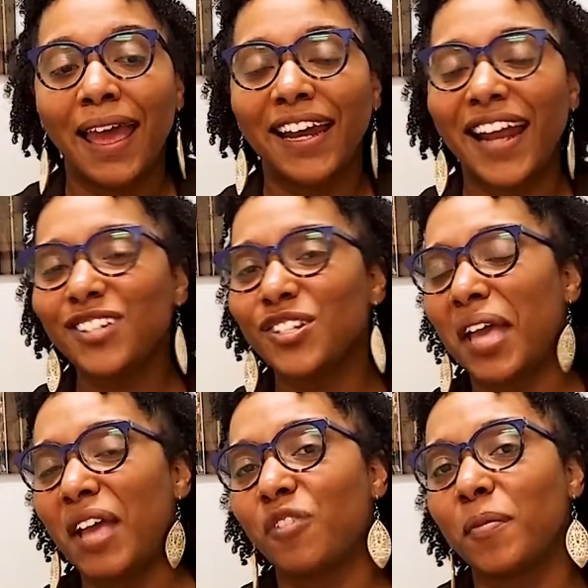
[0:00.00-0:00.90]
And it actually
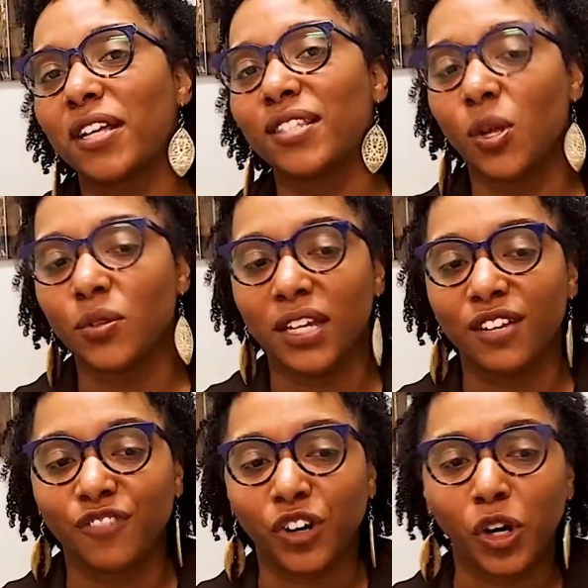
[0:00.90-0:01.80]
came from a
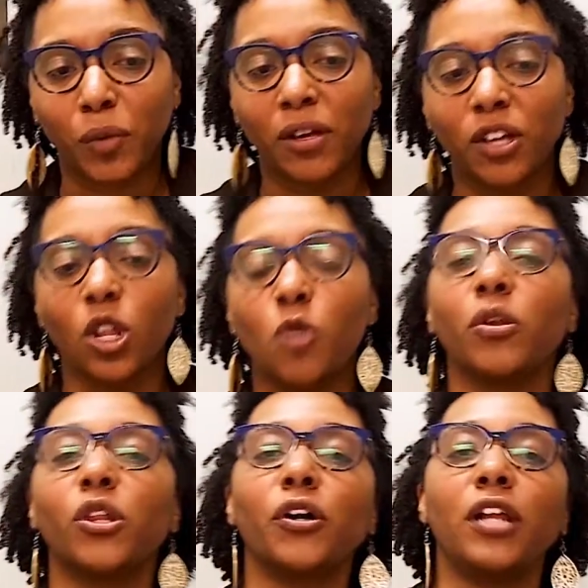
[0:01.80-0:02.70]
consulting firm,
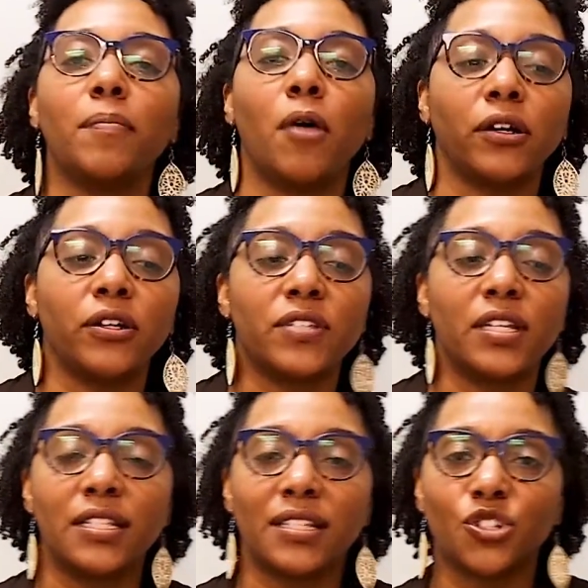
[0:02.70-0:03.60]
Global Learning Partners,
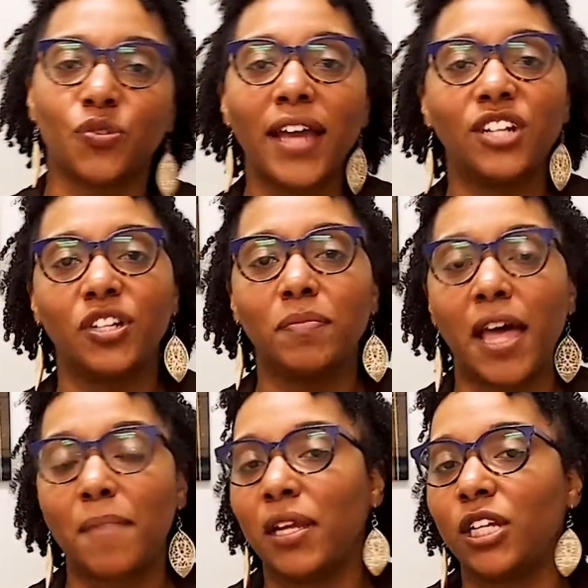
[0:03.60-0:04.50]
and it's a strategy
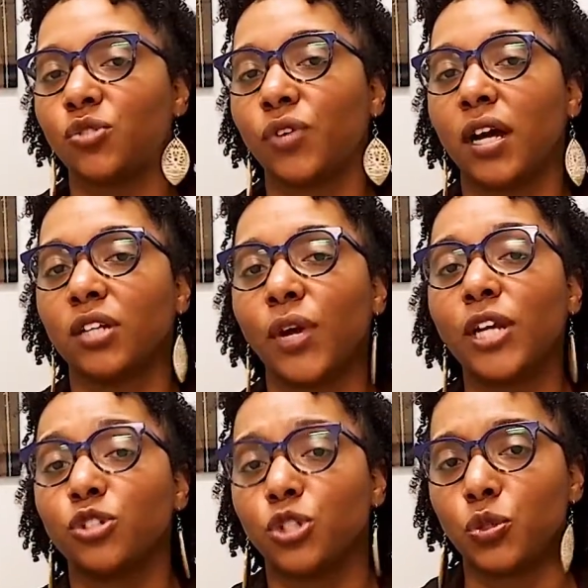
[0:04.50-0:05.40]
that many tra uh,
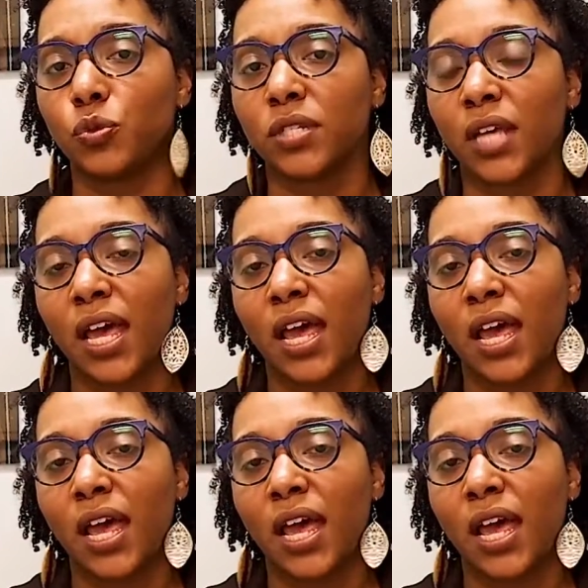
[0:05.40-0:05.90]
trainers use